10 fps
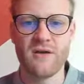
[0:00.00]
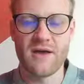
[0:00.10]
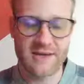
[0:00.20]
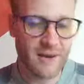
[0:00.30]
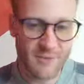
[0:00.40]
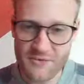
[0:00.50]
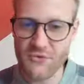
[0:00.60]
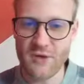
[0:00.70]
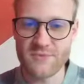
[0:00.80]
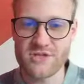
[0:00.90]
uh, coming
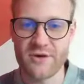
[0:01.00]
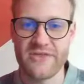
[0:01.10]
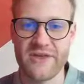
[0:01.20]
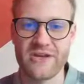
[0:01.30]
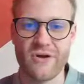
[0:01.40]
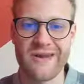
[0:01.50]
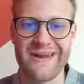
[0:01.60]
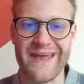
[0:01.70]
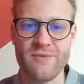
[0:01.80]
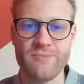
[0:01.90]
from, sorry, then your
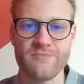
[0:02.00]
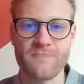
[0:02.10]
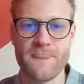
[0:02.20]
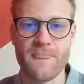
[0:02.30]
name,